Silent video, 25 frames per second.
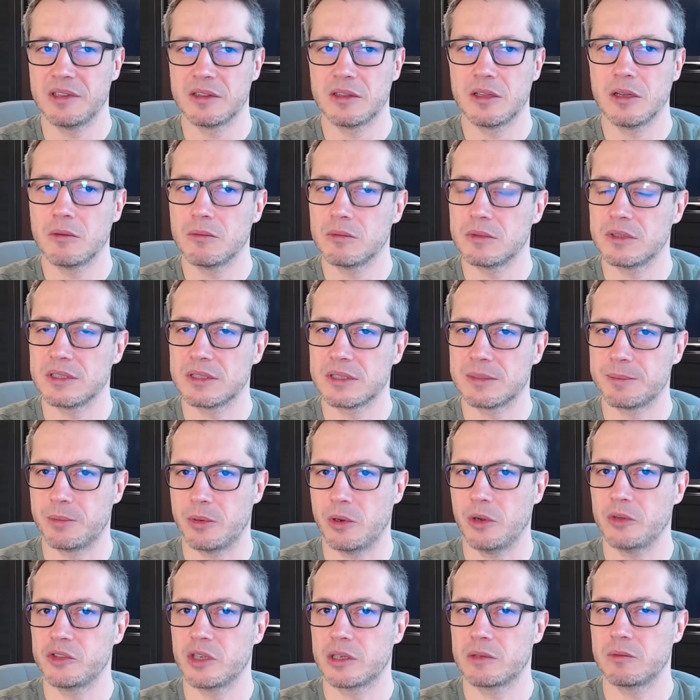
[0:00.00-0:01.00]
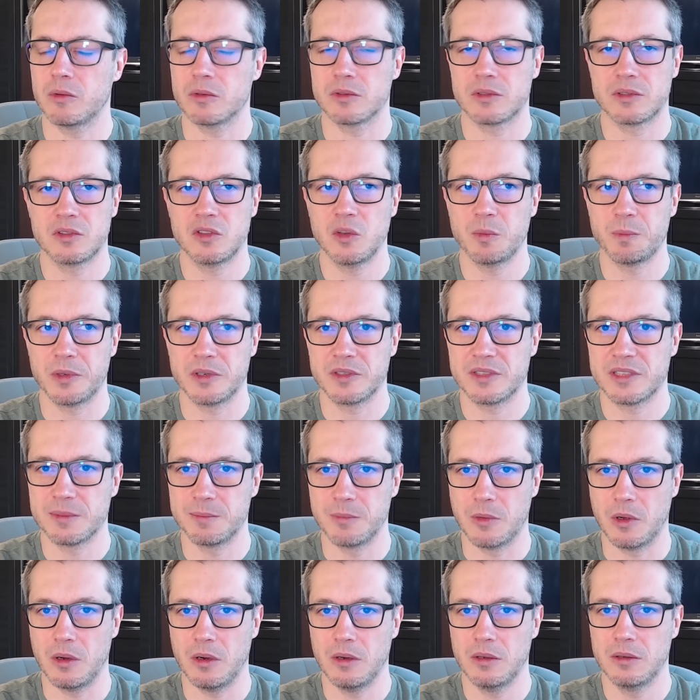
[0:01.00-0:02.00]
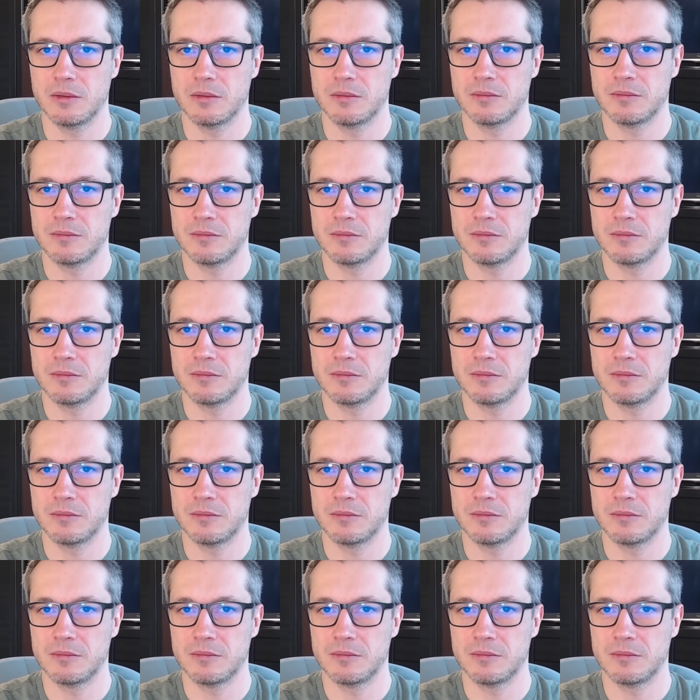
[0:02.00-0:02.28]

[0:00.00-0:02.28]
Even though this project was super small,